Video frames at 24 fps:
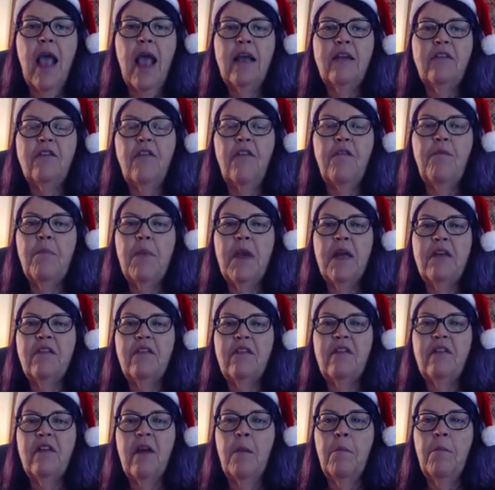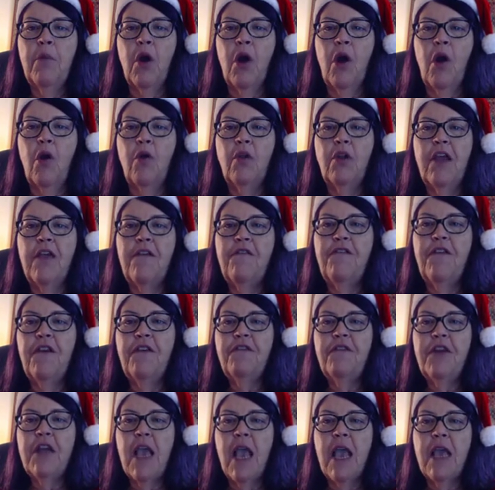As of mid December, only
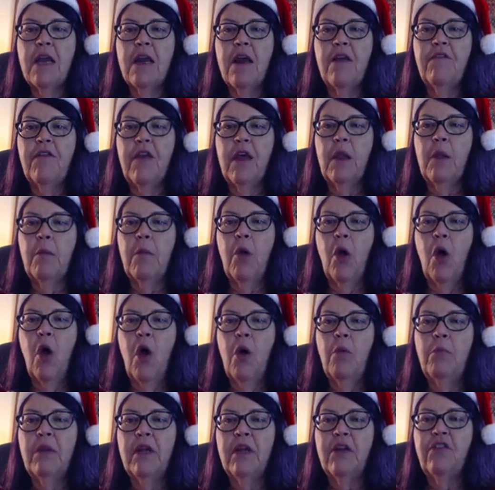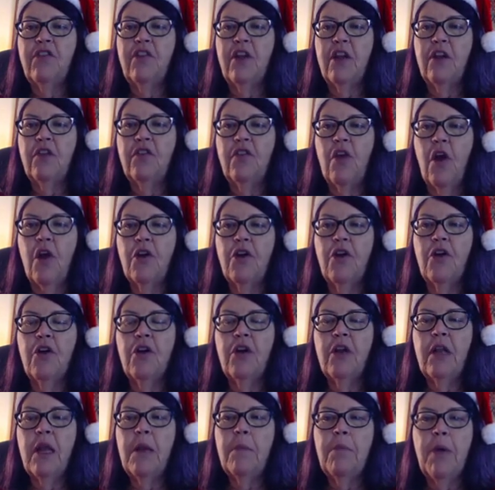58 available home listings are
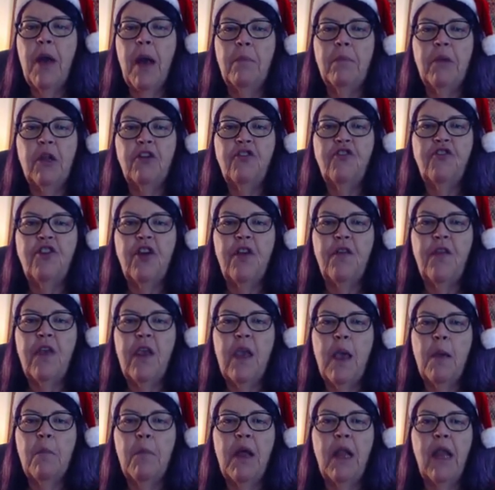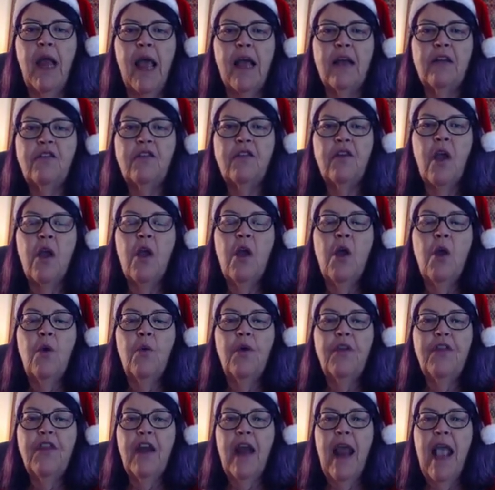currently published in the MLS with